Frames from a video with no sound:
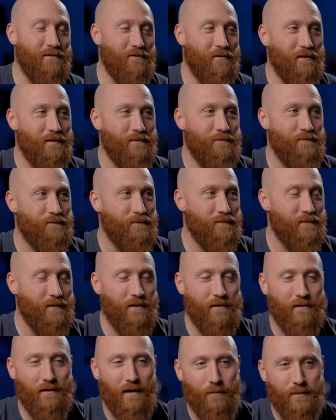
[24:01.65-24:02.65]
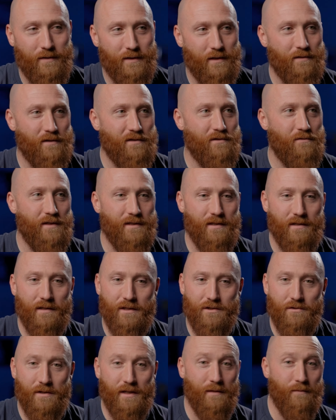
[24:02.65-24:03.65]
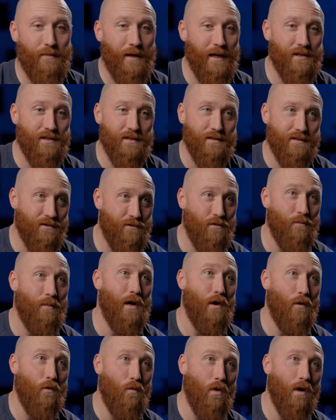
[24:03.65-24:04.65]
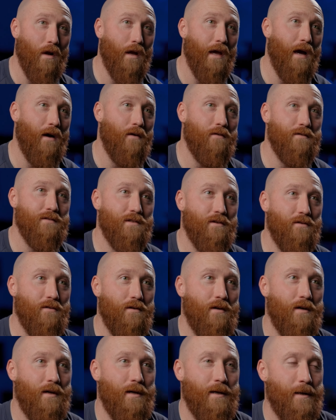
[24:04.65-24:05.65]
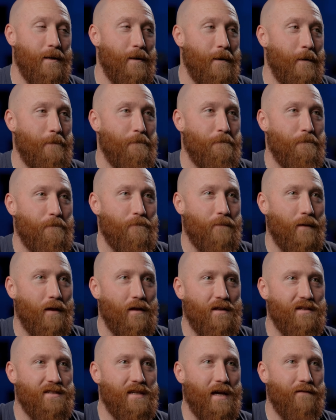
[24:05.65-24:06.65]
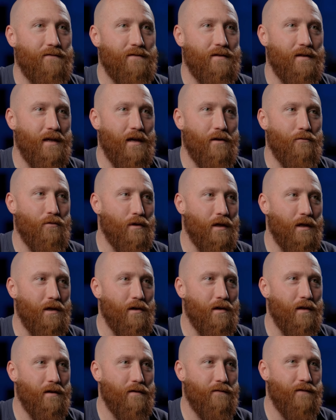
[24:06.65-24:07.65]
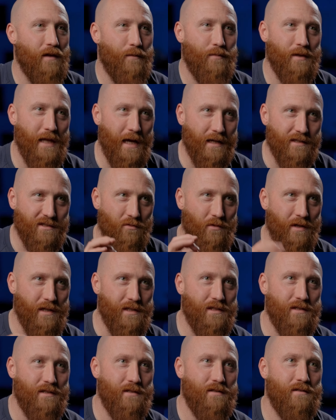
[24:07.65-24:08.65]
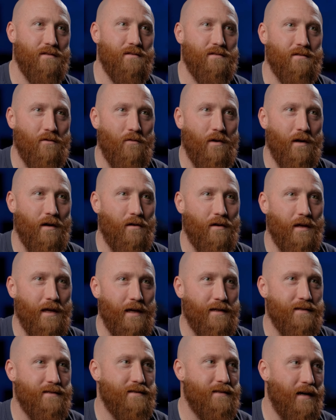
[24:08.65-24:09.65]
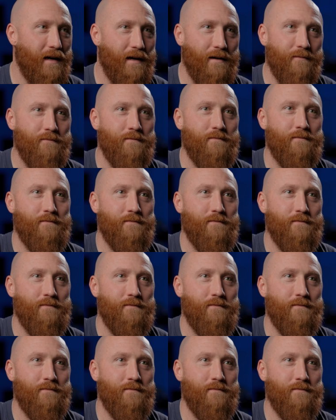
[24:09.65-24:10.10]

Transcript: or, you know, up until just recently treating patients to my own workout. So you just have to get really good at flipping that switch to where, okay, it's time.